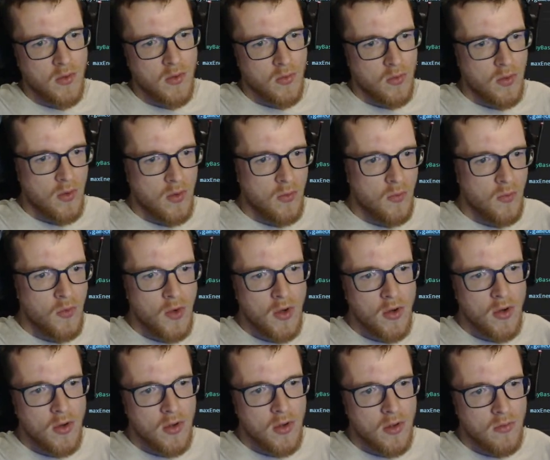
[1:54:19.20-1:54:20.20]
Okay, we're
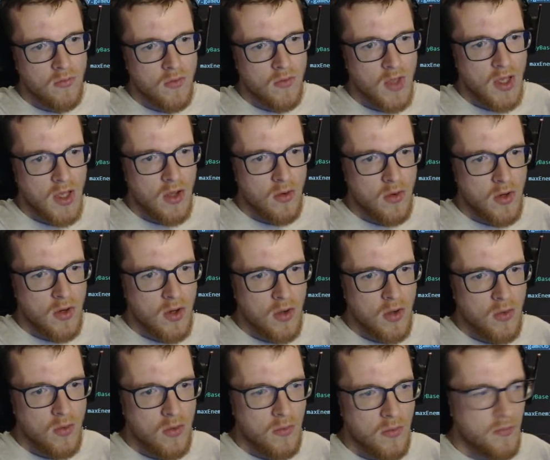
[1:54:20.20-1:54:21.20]
gonna take our code.